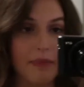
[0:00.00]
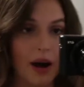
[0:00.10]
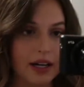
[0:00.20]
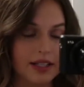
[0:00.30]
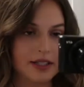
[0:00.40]

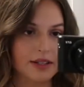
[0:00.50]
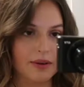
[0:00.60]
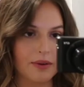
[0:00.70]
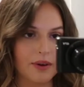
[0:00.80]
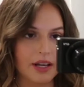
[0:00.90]

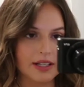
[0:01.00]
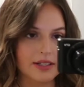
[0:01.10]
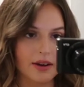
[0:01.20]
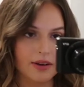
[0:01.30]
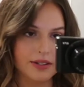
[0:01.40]
Bodysuit
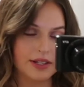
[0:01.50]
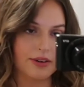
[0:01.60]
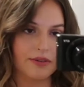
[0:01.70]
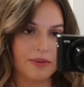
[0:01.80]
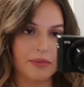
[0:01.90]
is also
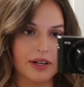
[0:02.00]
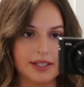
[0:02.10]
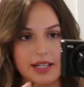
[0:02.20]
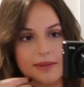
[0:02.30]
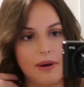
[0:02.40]
from
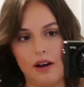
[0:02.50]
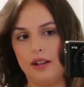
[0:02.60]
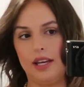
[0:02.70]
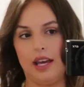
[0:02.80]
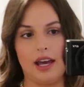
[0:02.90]
Princess
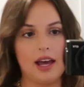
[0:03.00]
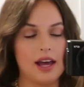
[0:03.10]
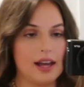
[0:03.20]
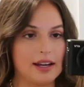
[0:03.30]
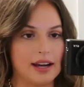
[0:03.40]
Polly.
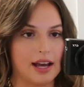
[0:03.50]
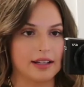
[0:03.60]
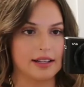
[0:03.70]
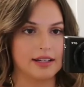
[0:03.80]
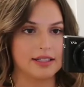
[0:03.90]

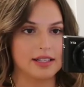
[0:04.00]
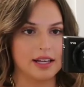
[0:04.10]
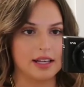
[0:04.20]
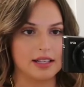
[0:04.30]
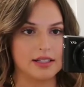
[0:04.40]
Necklace
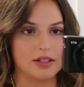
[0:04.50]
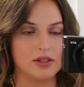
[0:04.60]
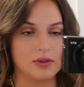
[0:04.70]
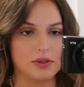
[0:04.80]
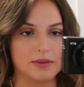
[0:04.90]
is
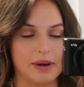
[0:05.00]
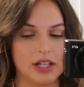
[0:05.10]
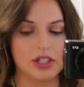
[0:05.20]
Jewels by